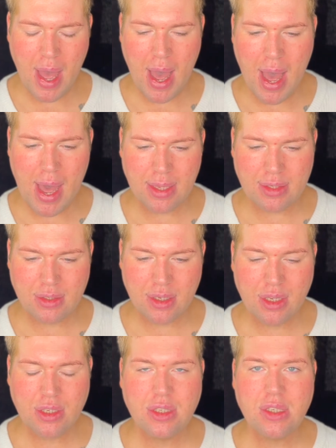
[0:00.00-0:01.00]
and
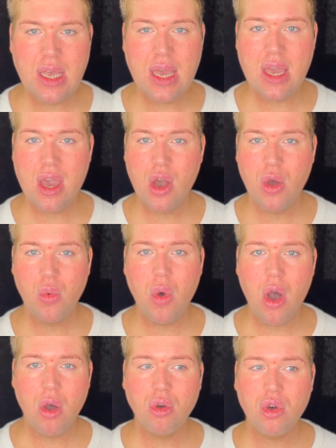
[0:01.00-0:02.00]
see
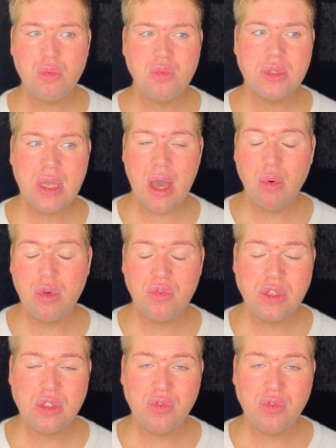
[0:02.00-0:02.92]
what comes out of this